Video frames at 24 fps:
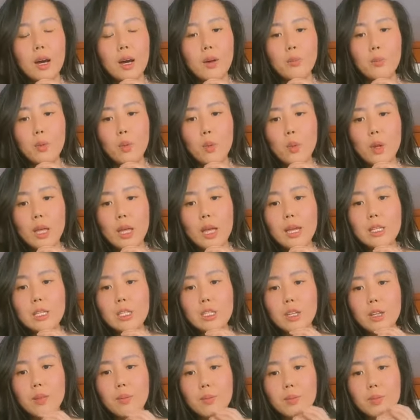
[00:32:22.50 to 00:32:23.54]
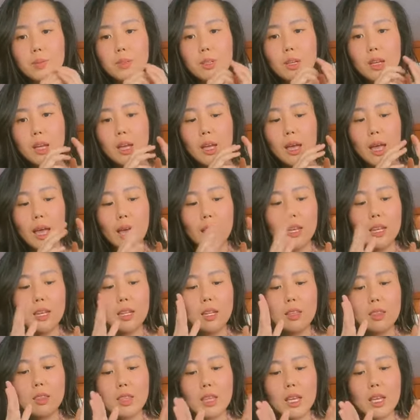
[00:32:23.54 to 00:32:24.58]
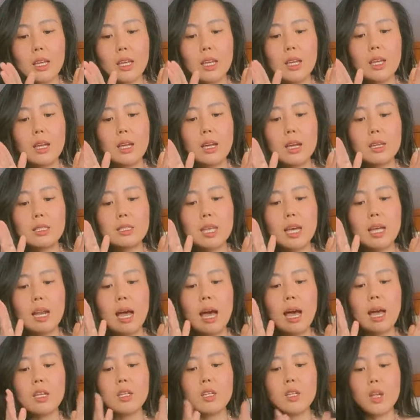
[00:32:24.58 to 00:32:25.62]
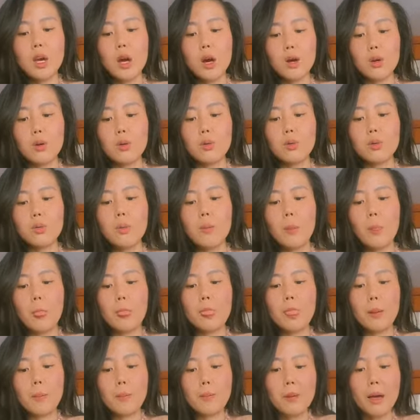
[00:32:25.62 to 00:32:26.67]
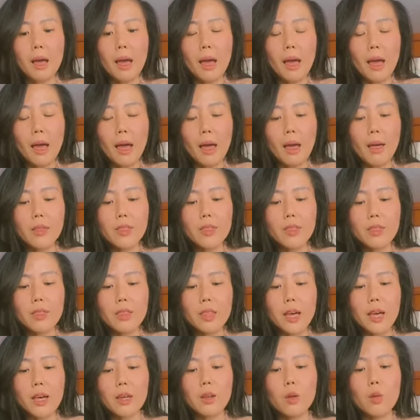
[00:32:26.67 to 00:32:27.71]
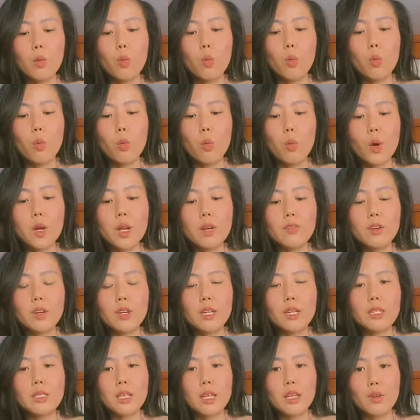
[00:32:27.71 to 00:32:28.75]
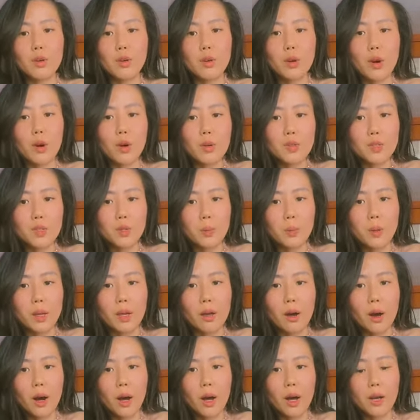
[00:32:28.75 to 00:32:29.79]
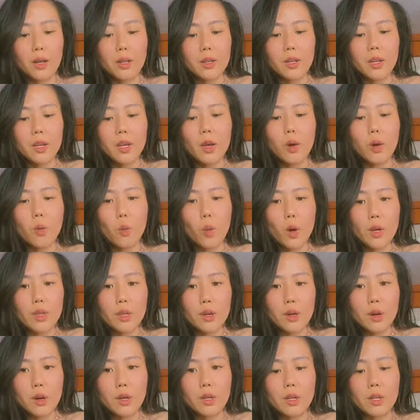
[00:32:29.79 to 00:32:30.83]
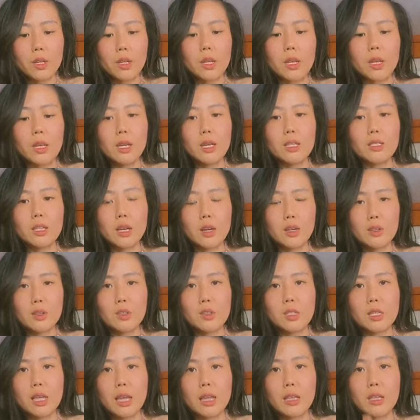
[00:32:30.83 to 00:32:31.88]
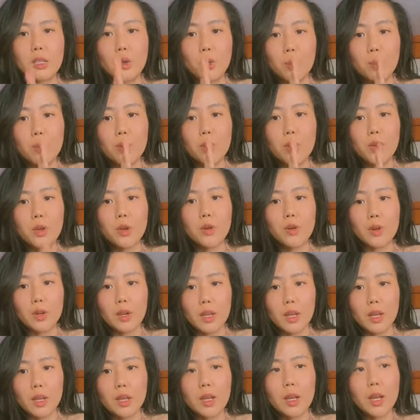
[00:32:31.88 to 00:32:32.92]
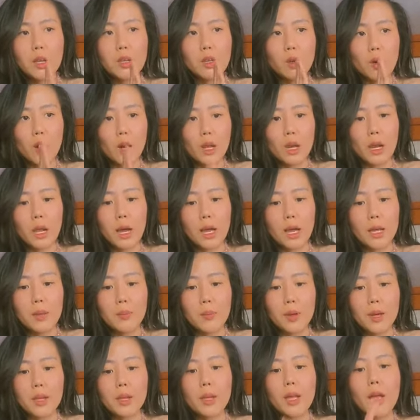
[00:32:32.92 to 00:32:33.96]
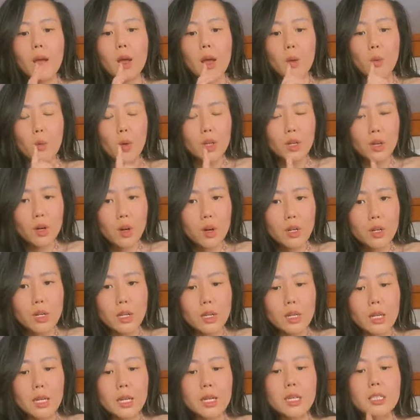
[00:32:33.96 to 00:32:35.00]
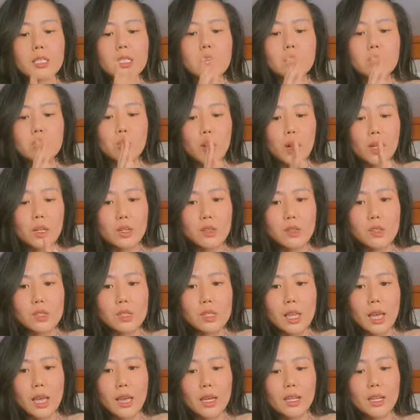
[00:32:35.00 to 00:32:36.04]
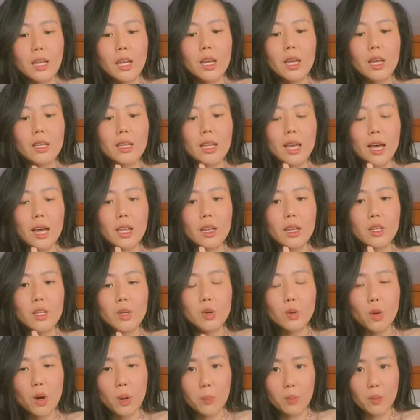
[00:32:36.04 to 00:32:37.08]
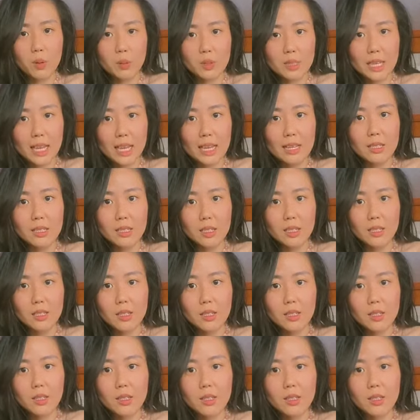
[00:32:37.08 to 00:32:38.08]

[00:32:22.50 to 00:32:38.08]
um, creations. And the thing here is that I know the path that whatever it is that you're called to be on, what you're going to need is understand your purity, your alignment, and what you're going to need is to understand that you are protected,